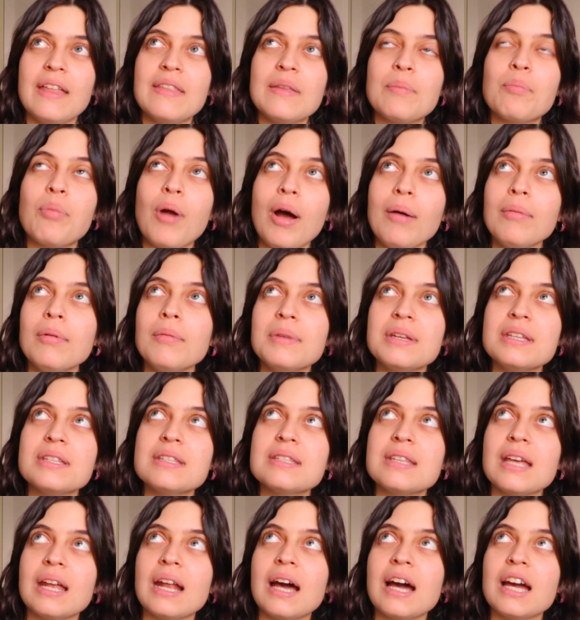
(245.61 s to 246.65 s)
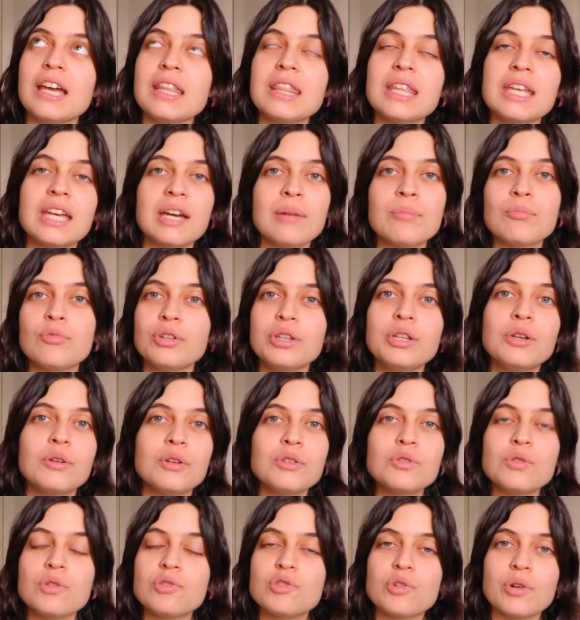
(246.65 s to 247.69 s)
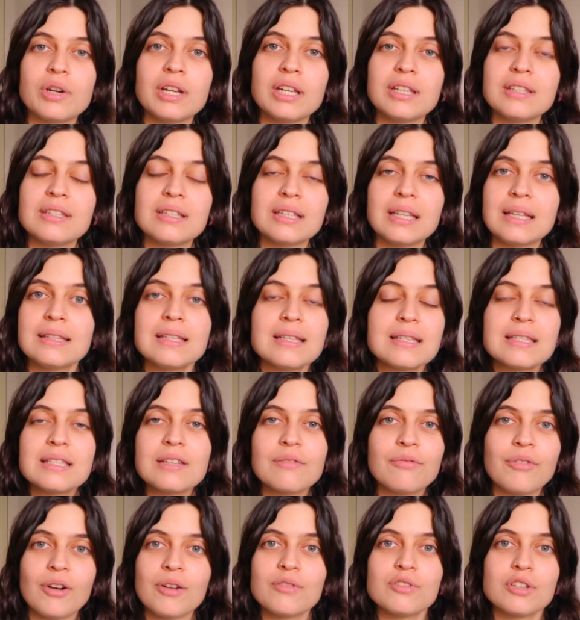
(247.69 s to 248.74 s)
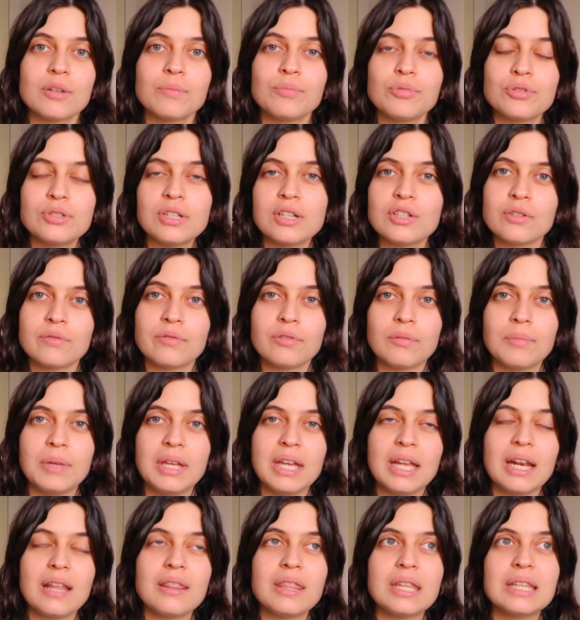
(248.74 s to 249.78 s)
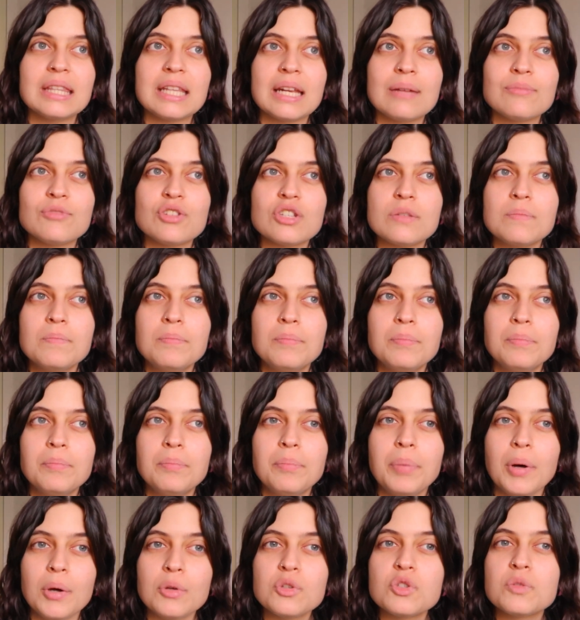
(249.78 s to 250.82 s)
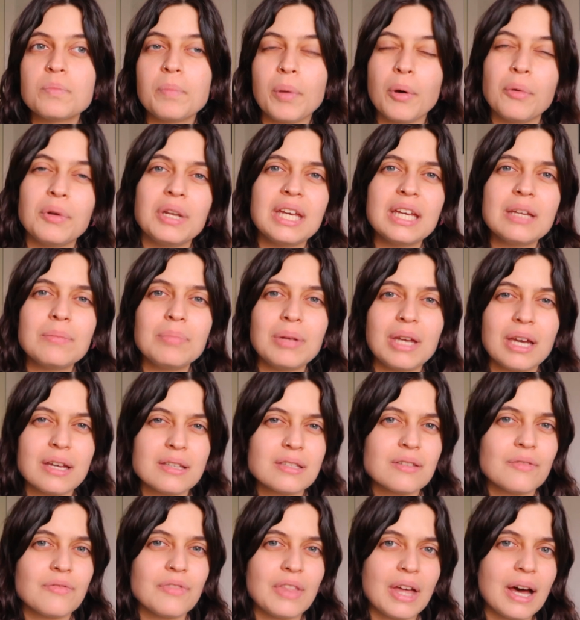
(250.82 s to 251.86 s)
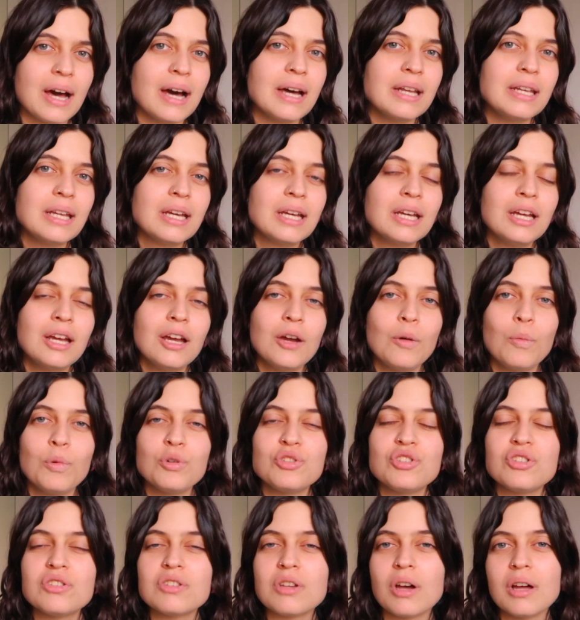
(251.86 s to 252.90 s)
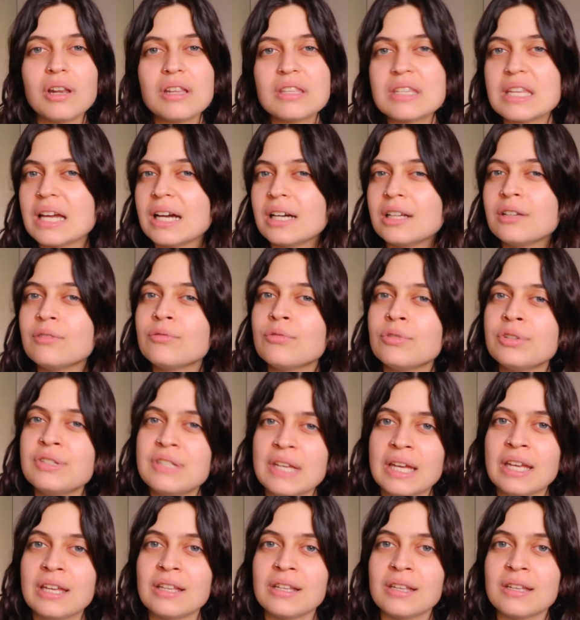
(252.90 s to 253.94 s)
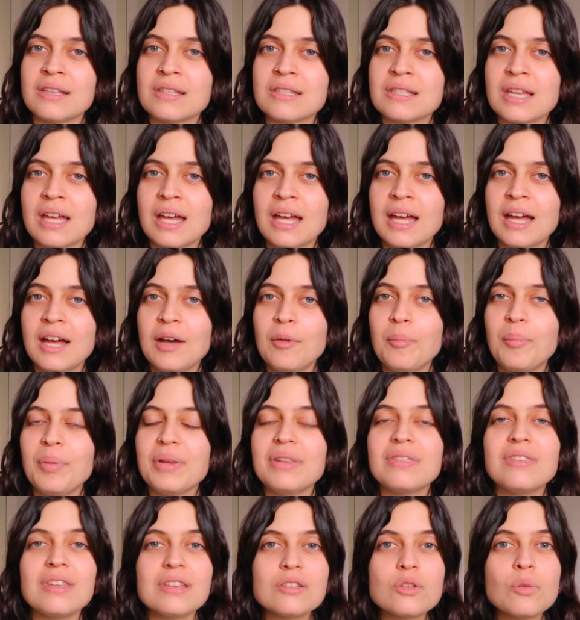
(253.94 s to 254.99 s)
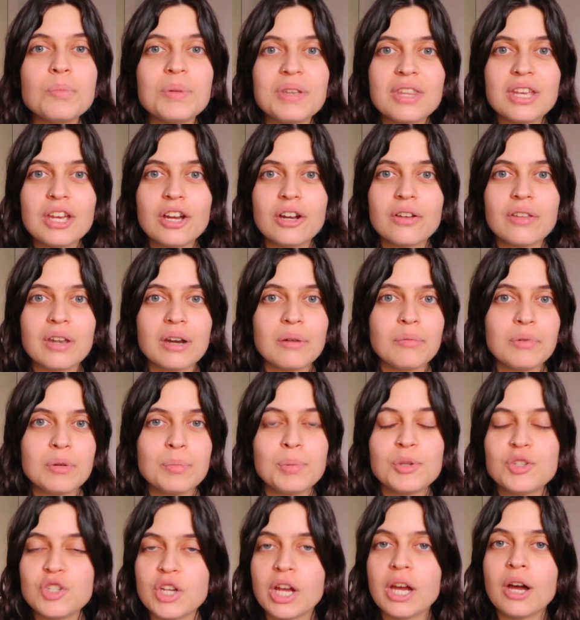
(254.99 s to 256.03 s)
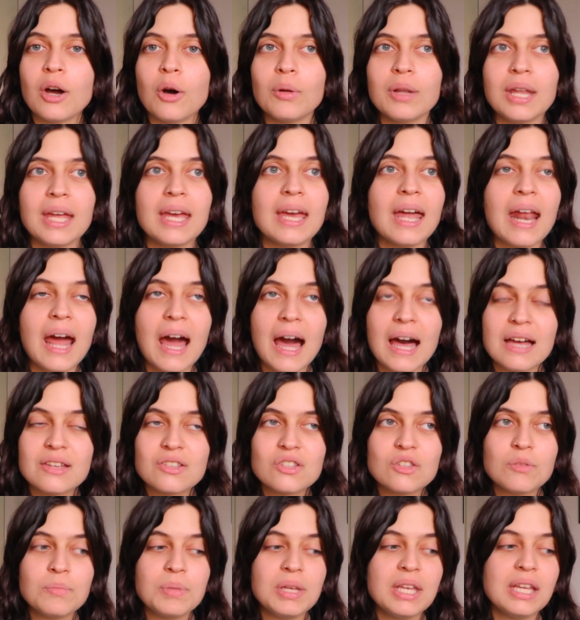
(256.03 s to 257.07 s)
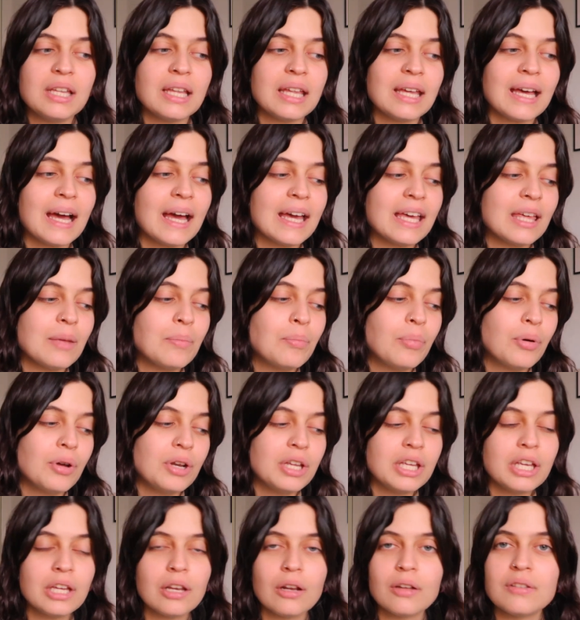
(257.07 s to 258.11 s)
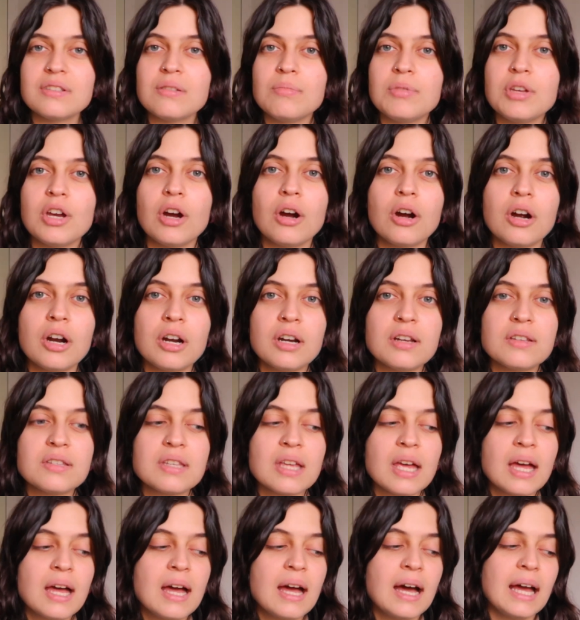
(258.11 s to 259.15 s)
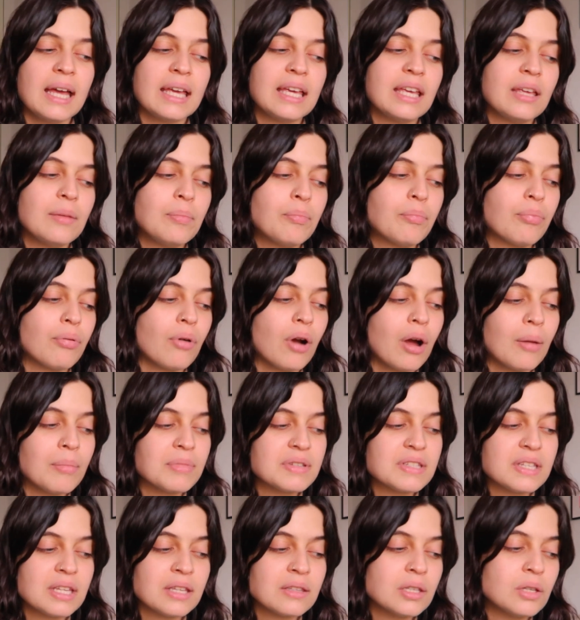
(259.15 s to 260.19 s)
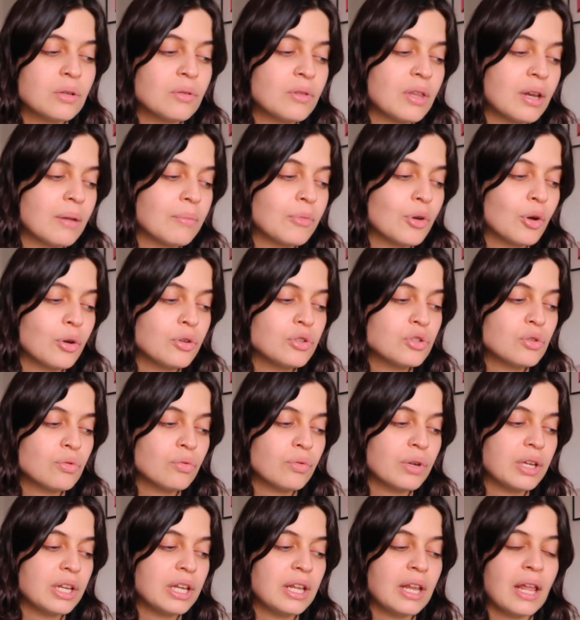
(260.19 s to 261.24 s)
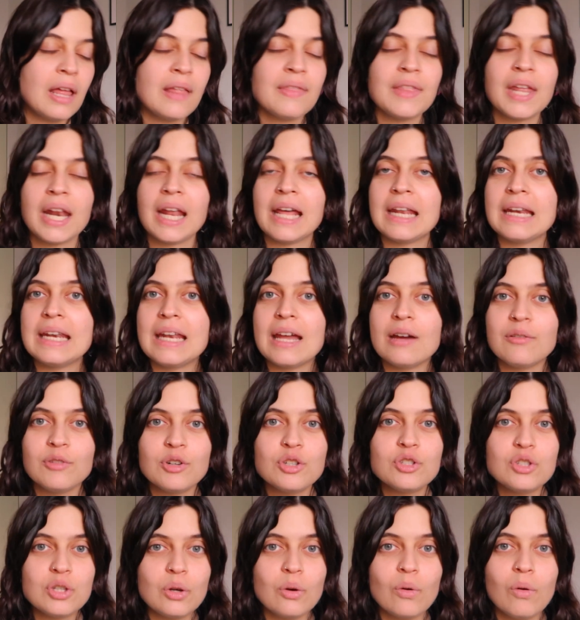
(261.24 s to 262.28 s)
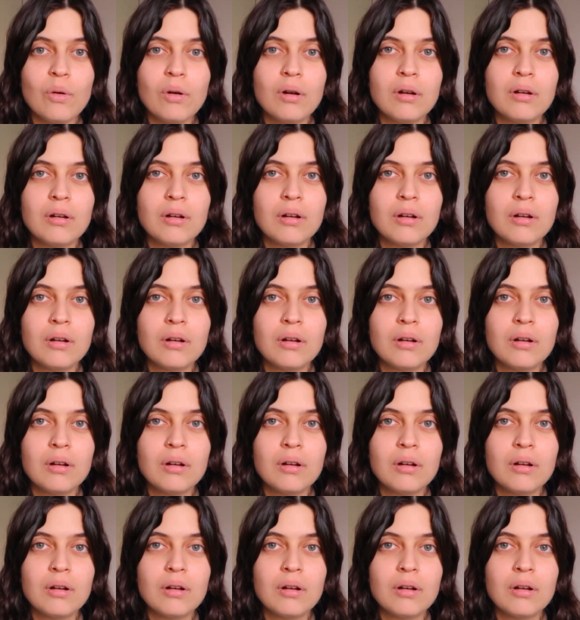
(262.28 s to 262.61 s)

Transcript: And the problem is that I think I'm really going to enjoy it. Like, this is a five-star prediction for me, and I think that I'm just postponing it because of that, which is honestly kind of ridiculous. But this will be the year that I read Pachinko. Like, it has to be. Like, I keep putting it on T B Rs. I keep promising you that I'm going to read it and that I never do.